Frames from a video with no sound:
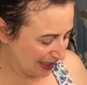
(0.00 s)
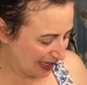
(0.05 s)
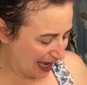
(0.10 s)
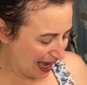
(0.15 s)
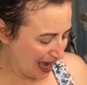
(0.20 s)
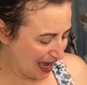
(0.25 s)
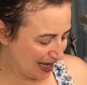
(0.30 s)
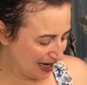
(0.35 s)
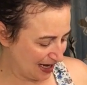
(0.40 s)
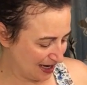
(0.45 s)

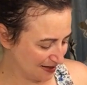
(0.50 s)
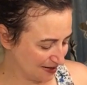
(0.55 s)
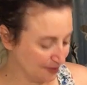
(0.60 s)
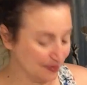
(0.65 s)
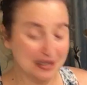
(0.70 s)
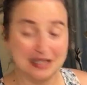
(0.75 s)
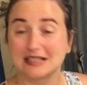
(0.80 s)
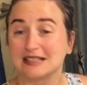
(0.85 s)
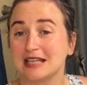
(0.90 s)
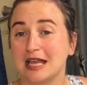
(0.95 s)
get some
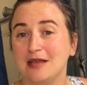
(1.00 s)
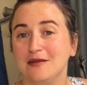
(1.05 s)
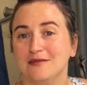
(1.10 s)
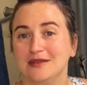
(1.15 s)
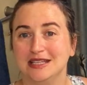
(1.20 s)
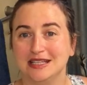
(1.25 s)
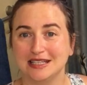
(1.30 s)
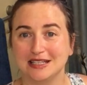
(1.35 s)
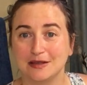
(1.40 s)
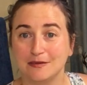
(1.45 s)

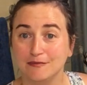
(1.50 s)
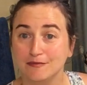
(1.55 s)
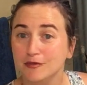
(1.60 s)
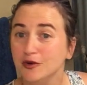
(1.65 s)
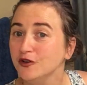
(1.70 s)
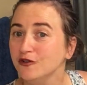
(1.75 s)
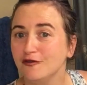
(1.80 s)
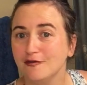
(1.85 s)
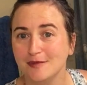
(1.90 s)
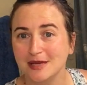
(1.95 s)
excitement, some
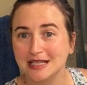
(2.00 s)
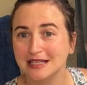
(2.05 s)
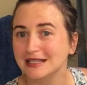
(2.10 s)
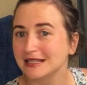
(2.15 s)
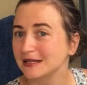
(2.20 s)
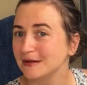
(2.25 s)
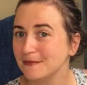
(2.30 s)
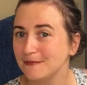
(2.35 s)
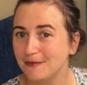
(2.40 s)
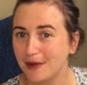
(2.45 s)
movement,
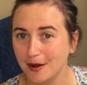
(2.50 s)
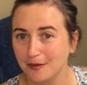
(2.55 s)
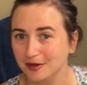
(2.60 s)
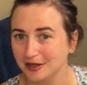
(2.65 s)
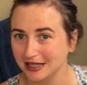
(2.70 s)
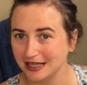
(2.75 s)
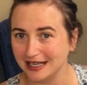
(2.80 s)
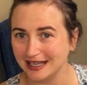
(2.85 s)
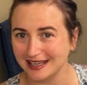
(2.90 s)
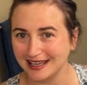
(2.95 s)
some
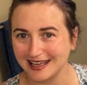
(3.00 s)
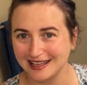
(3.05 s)
bubbling.